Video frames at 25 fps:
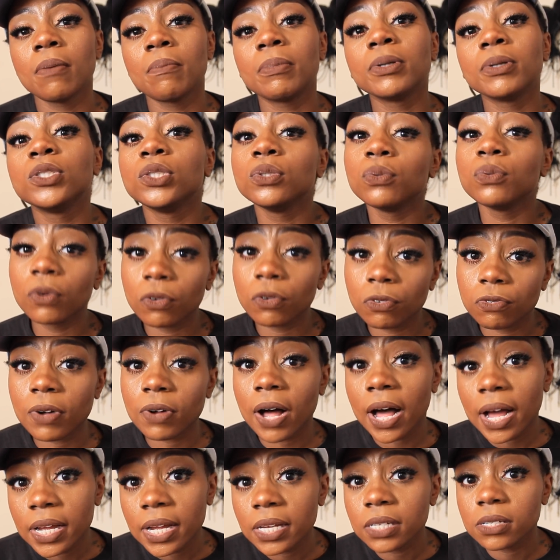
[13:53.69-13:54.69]
but you will
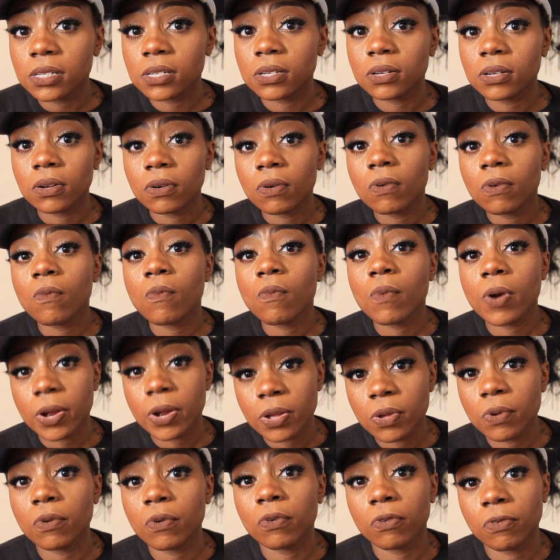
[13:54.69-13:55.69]
find where
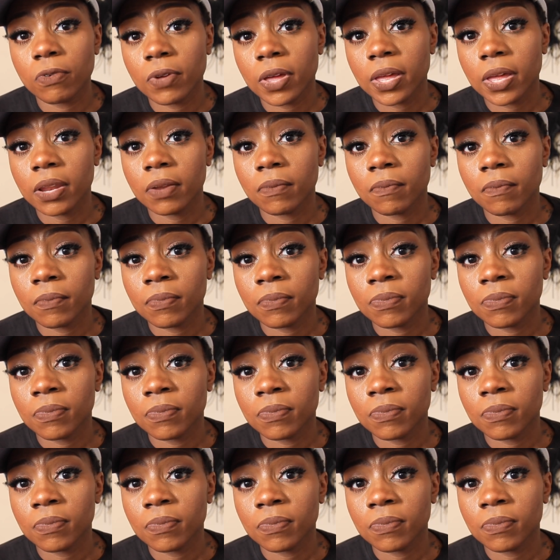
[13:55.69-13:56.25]
you will fit.